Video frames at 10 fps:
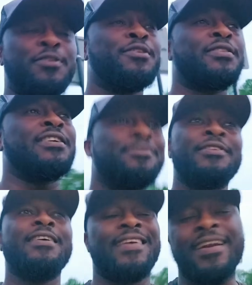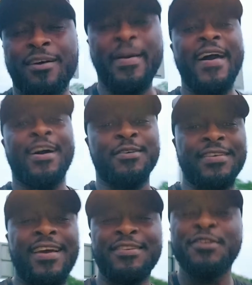You know, the get out of my house.
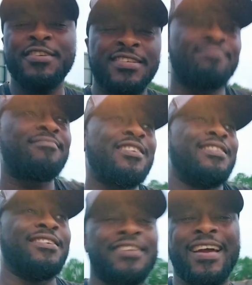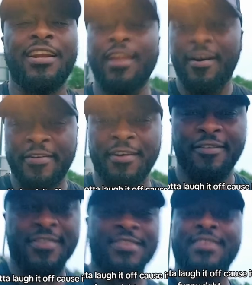And you just, you know, you kind of laugh it
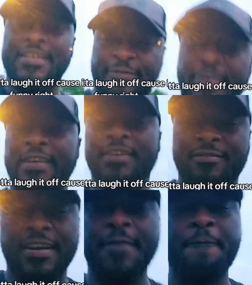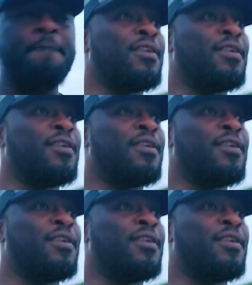off because it's funny, right?